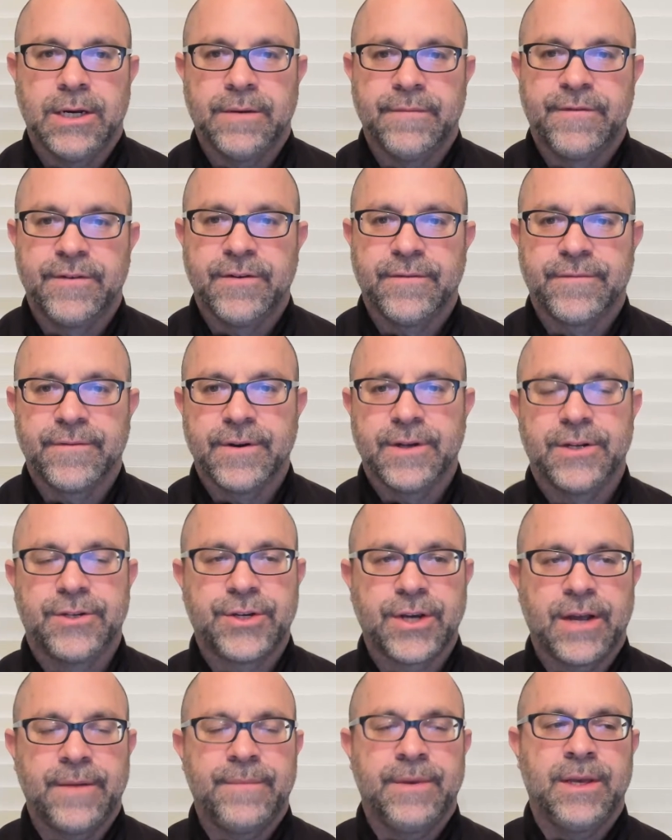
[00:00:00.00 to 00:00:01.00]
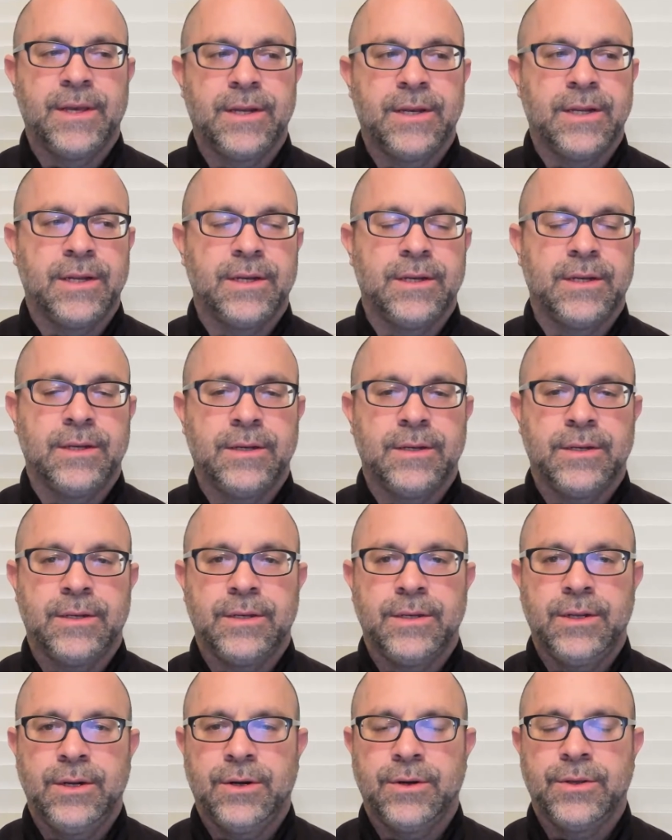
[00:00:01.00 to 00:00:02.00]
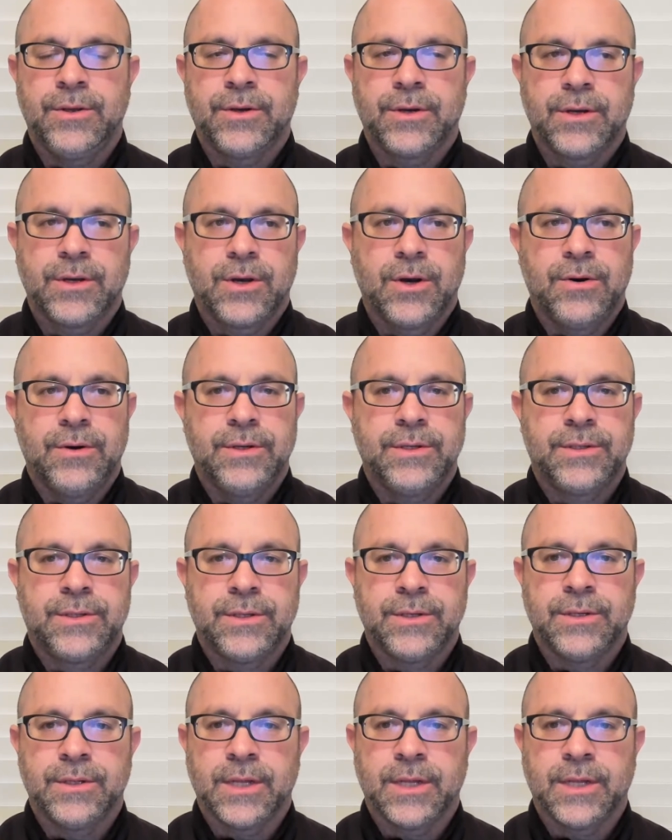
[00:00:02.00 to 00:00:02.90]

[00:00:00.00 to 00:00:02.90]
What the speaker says: Feel free to chime in, and you can go into,